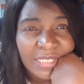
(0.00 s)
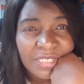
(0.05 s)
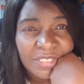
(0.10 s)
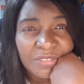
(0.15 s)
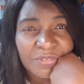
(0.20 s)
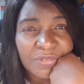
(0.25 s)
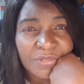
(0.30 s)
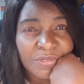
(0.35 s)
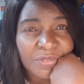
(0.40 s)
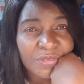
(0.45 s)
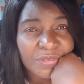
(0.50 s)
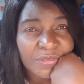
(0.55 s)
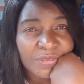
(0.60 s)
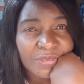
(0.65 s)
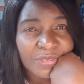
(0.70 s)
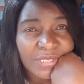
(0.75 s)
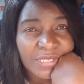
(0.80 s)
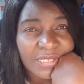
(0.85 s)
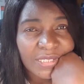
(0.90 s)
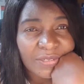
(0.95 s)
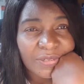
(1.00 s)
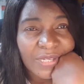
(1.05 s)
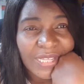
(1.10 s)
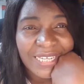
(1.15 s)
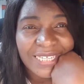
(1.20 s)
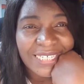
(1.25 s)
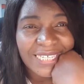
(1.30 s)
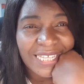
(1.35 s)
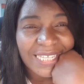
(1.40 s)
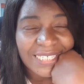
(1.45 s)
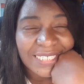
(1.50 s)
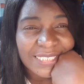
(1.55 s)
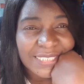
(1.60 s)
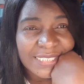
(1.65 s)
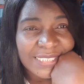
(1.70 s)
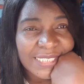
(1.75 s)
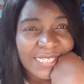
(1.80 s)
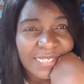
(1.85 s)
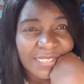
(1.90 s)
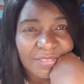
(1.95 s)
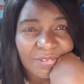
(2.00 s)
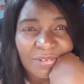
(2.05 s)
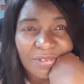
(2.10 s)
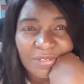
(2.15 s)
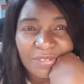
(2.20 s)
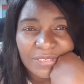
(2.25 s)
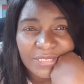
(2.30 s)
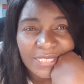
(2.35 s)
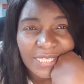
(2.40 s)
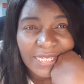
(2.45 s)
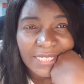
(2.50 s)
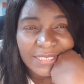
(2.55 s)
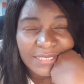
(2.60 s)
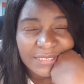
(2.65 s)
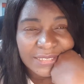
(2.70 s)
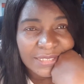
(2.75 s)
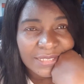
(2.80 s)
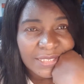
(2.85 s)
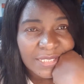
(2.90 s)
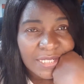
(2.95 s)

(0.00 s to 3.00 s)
you know, organized and all that.